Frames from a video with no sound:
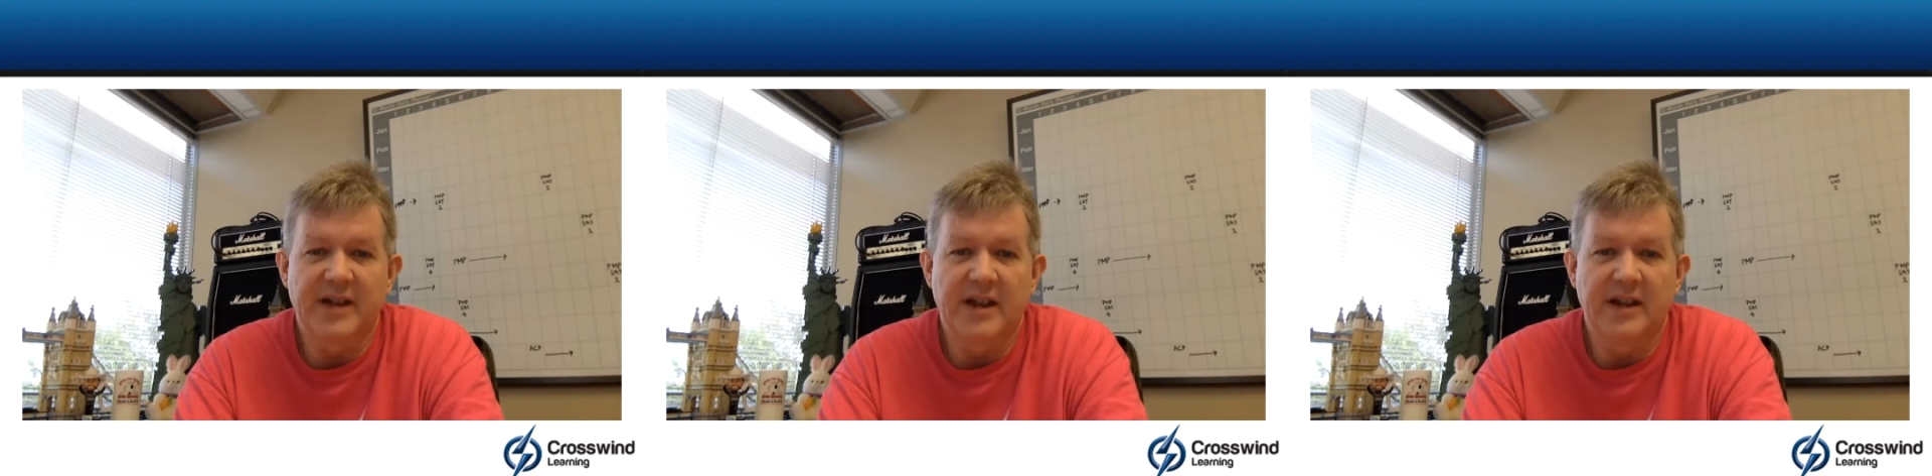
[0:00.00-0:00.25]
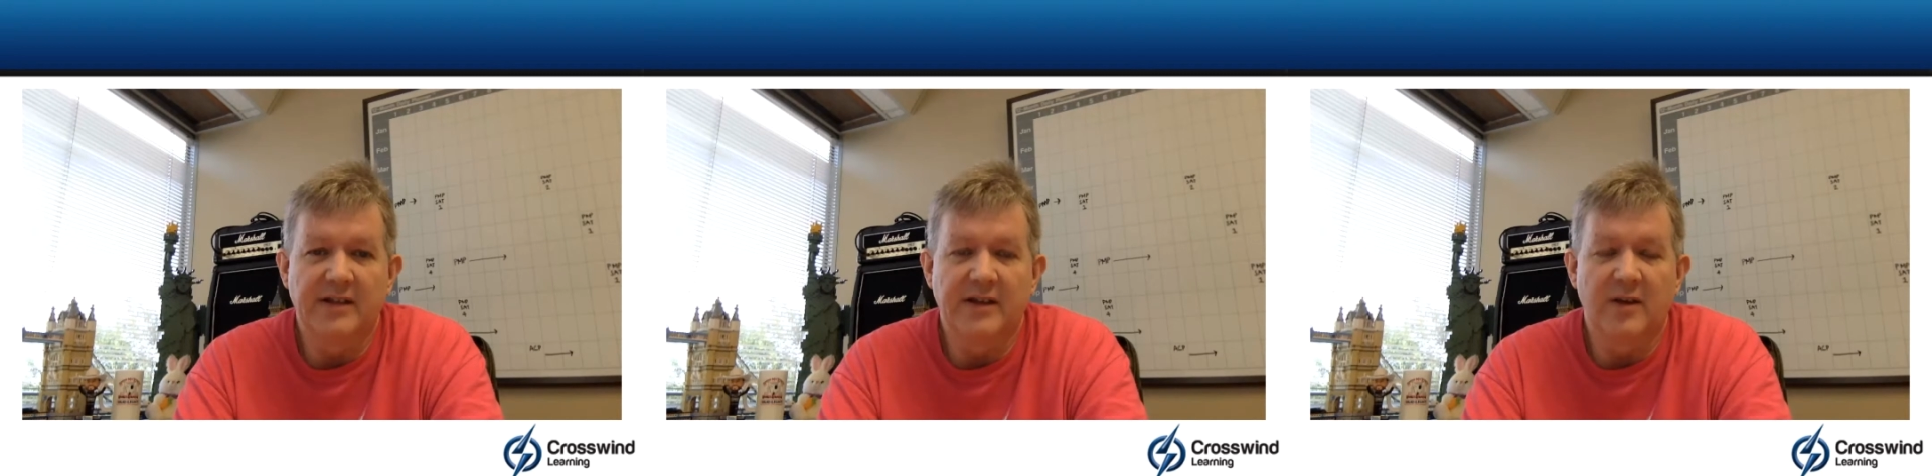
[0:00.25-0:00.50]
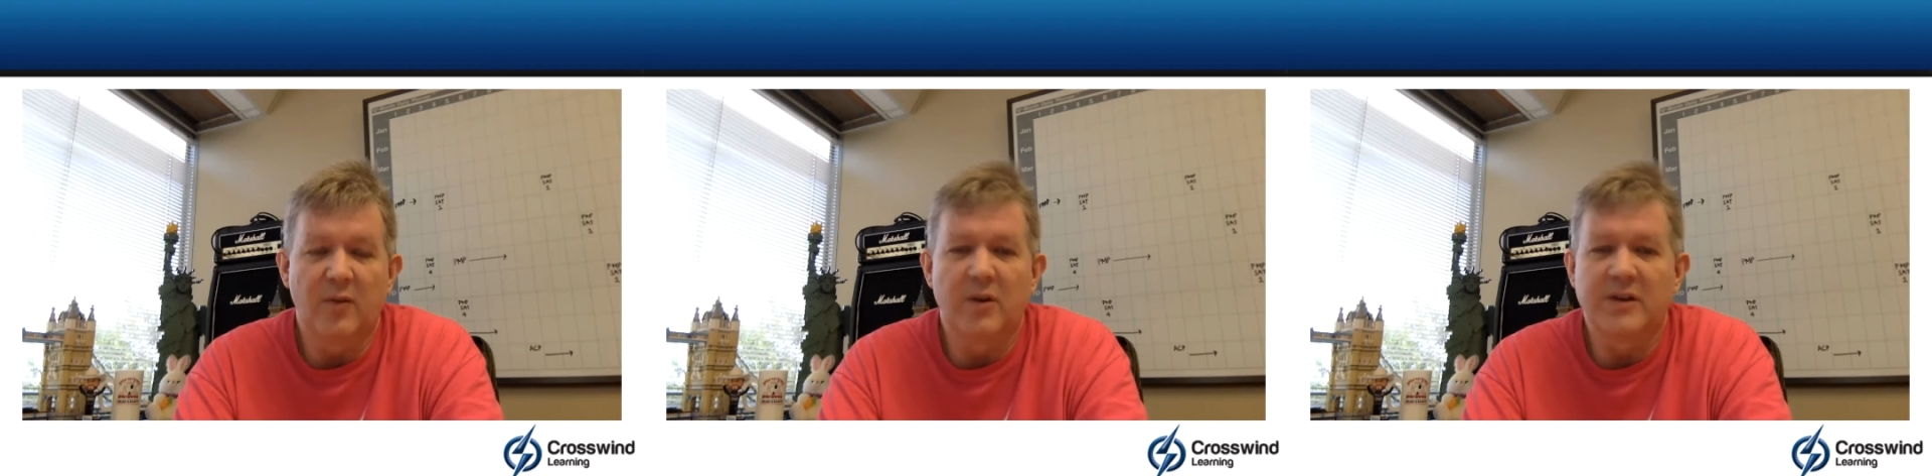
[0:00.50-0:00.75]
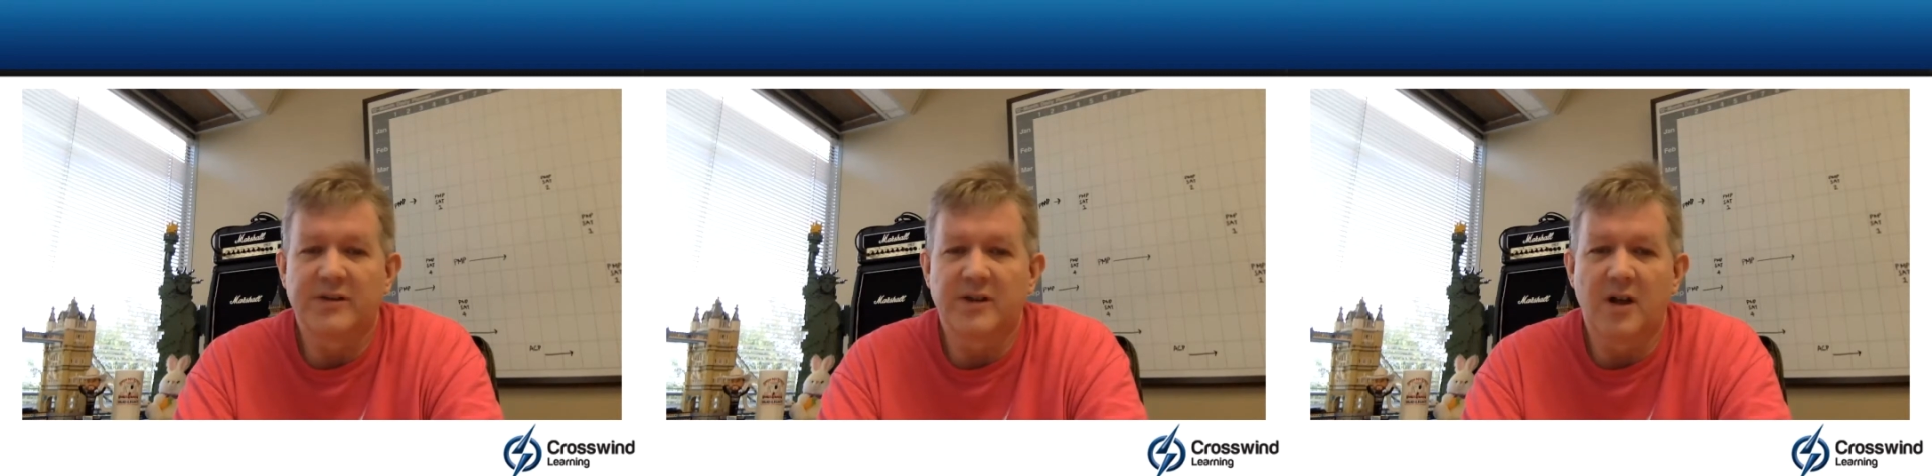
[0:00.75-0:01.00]
in the
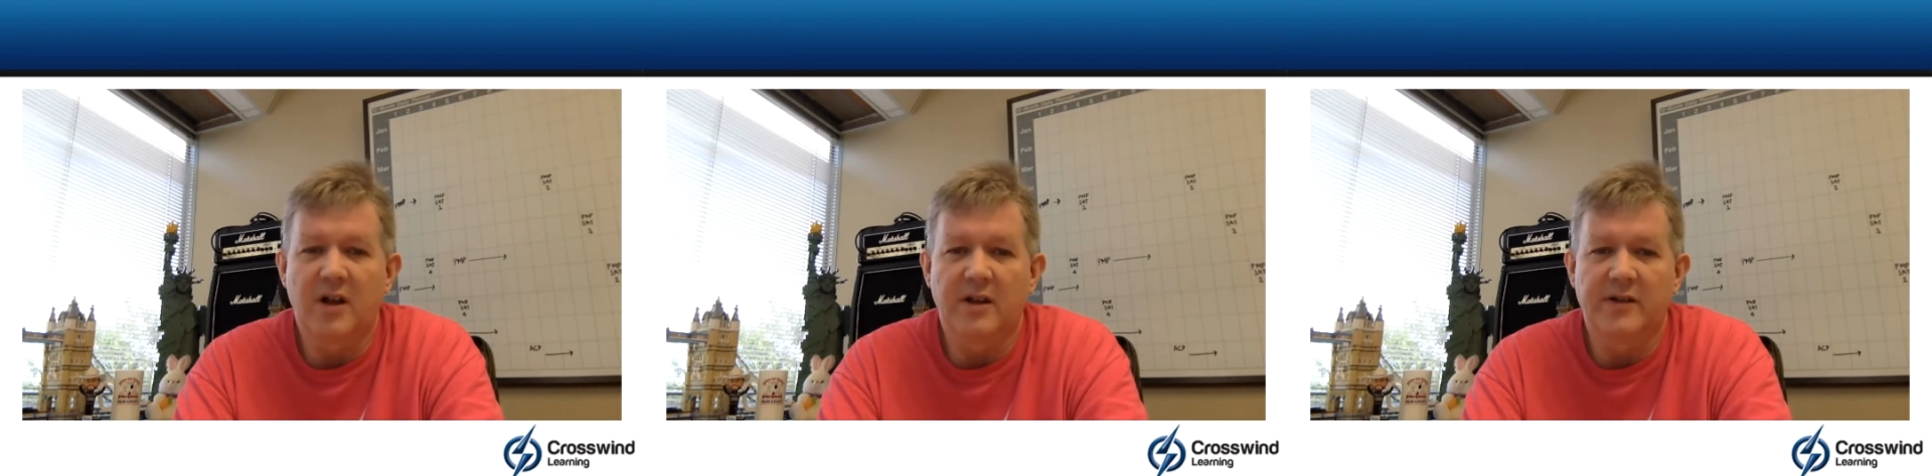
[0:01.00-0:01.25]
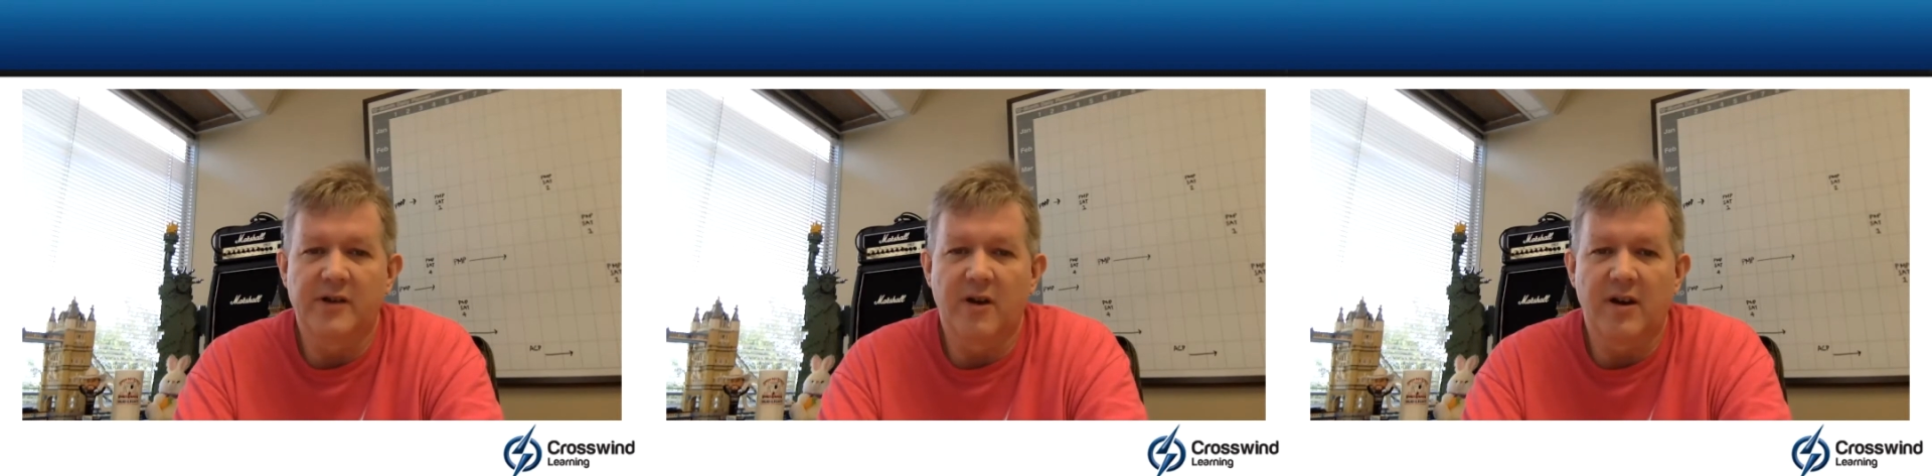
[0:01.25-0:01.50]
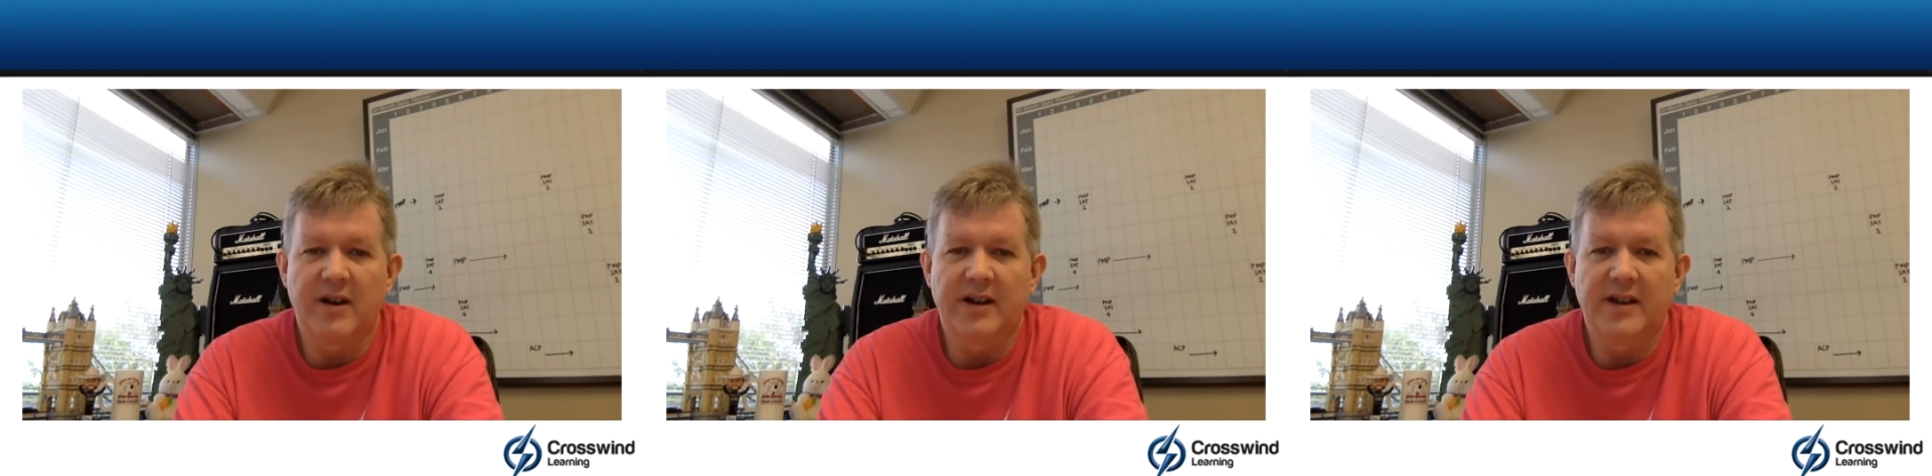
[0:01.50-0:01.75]
risk knowledge area.